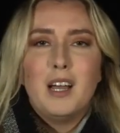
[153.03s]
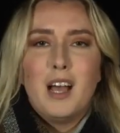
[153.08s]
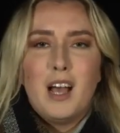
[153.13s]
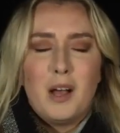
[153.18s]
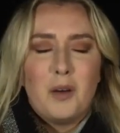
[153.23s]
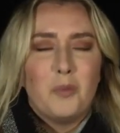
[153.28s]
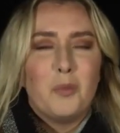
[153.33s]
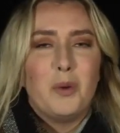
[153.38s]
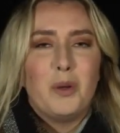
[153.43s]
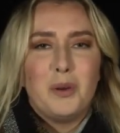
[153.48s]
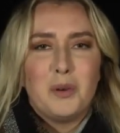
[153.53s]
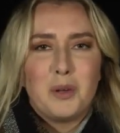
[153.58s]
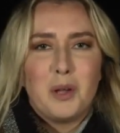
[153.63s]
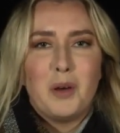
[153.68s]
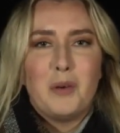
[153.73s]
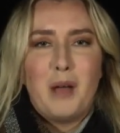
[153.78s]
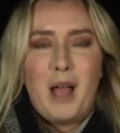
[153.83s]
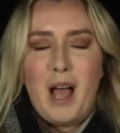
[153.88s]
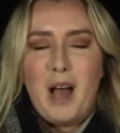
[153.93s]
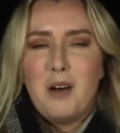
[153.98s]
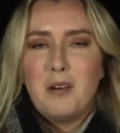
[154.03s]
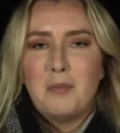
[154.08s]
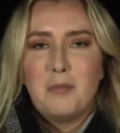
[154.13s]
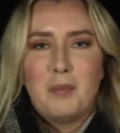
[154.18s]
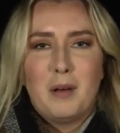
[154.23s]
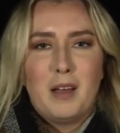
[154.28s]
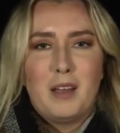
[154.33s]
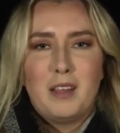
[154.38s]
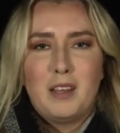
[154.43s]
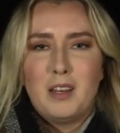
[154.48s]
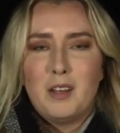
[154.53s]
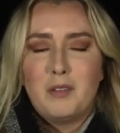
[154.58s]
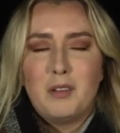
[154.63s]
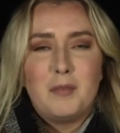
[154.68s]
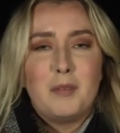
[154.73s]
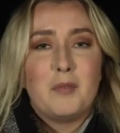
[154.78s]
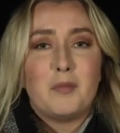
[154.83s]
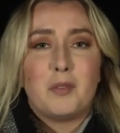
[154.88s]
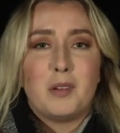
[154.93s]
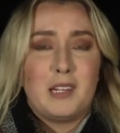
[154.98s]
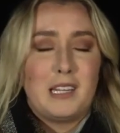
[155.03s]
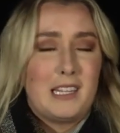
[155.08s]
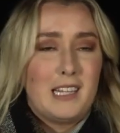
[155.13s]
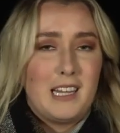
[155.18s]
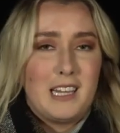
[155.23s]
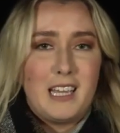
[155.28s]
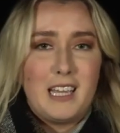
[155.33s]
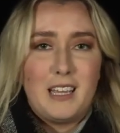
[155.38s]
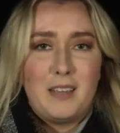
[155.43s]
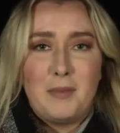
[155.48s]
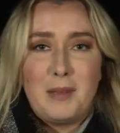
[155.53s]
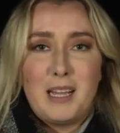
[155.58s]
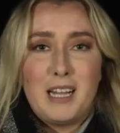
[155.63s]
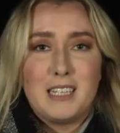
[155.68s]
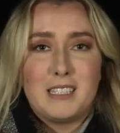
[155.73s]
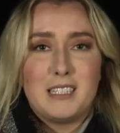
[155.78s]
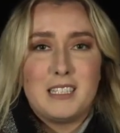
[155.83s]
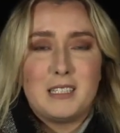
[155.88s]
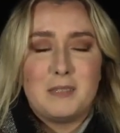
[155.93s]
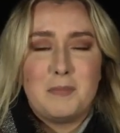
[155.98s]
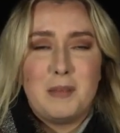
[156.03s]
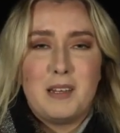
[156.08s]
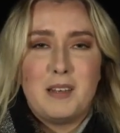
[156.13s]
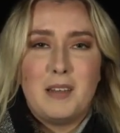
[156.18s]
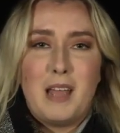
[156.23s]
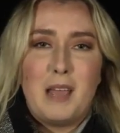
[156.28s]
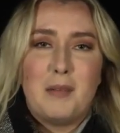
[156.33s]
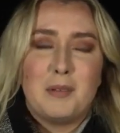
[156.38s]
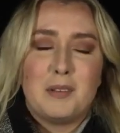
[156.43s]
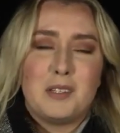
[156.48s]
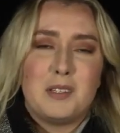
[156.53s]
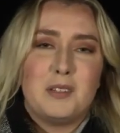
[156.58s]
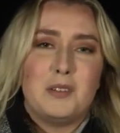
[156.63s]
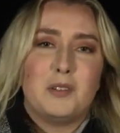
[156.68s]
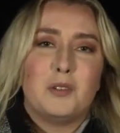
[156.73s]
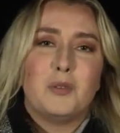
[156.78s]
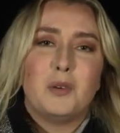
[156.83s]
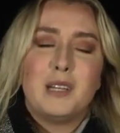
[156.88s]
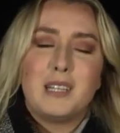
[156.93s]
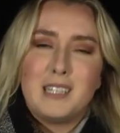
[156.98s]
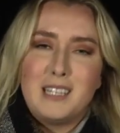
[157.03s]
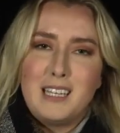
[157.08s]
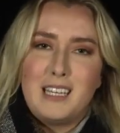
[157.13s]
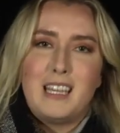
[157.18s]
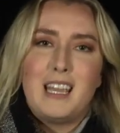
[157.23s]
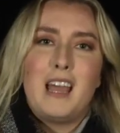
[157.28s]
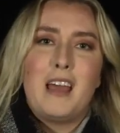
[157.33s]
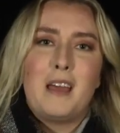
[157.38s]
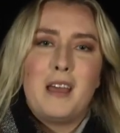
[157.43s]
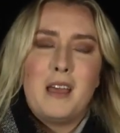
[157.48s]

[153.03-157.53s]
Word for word: uh, will go out, but you know we've been really lucky because it's been able to quickly get